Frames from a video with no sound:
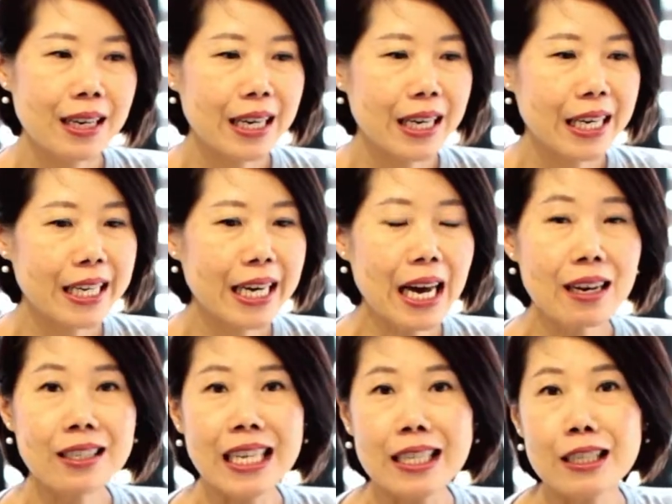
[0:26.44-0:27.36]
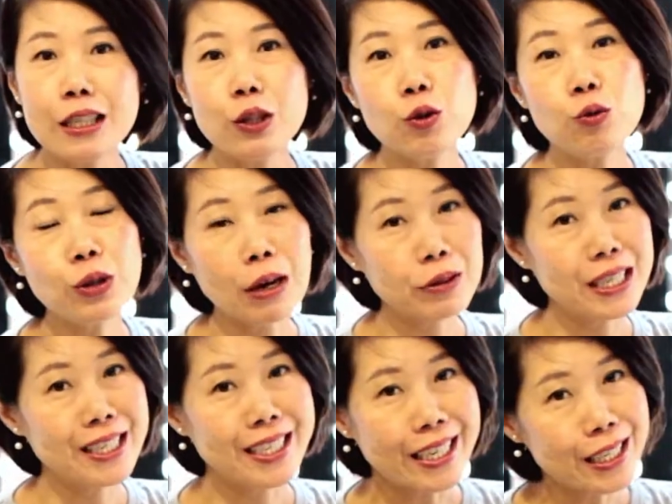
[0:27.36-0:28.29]
IKEA Hackers started in
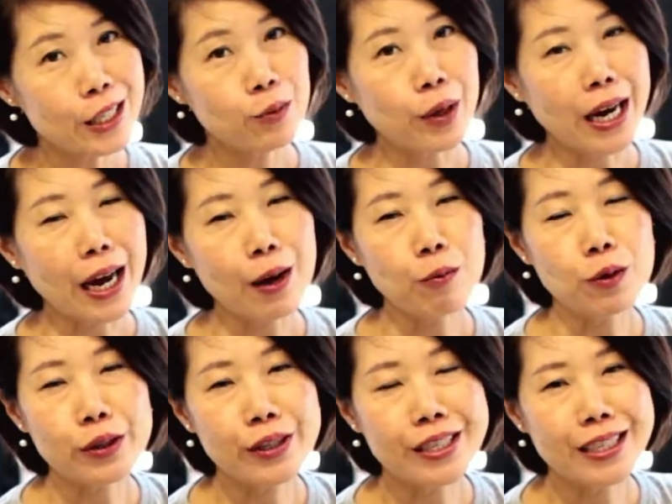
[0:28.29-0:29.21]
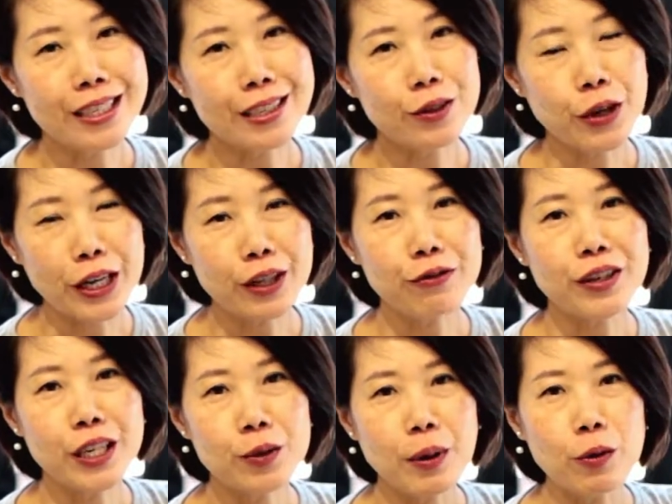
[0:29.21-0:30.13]
2006 when I was trying to
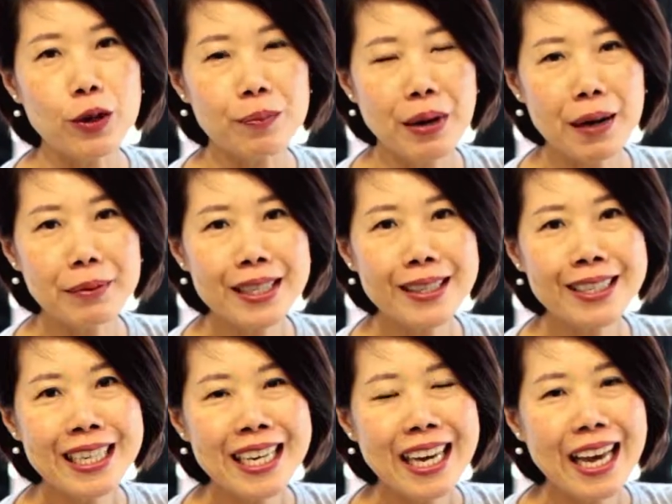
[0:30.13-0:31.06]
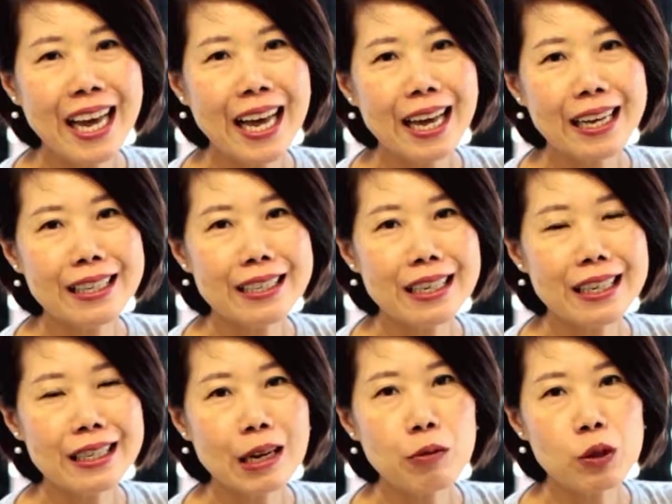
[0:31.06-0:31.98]
furnish my own apartment, and
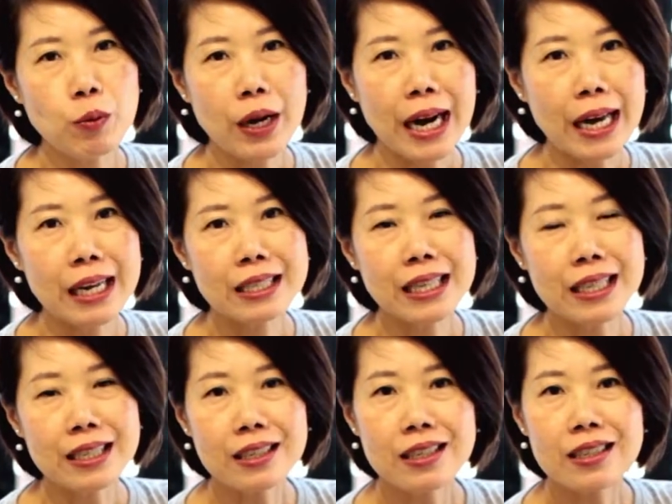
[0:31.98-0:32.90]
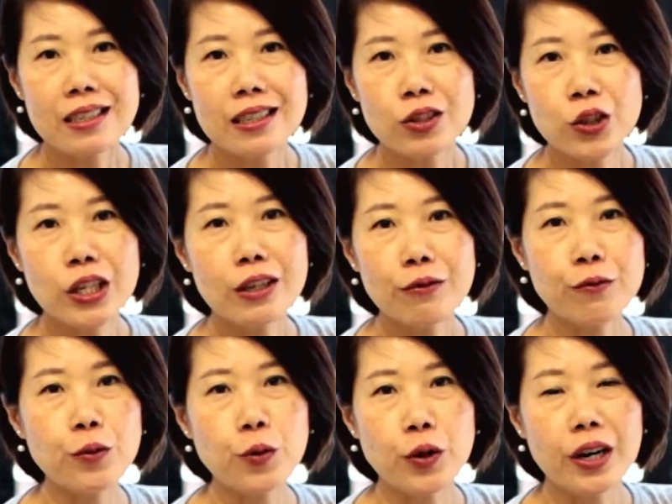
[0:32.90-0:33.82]
that was when I started searching
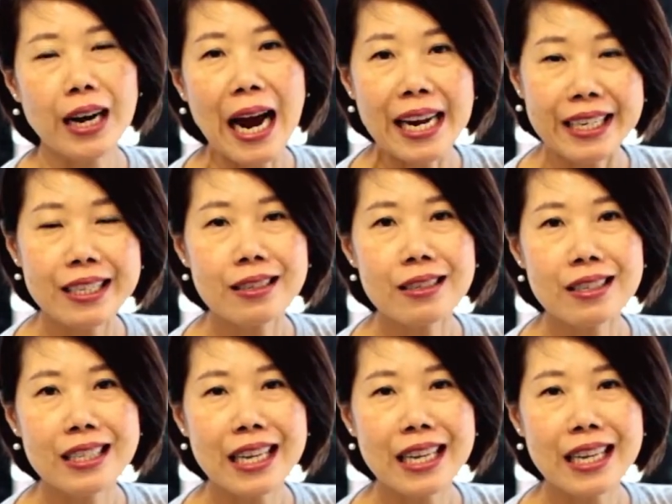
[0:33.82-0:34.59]
for ideas,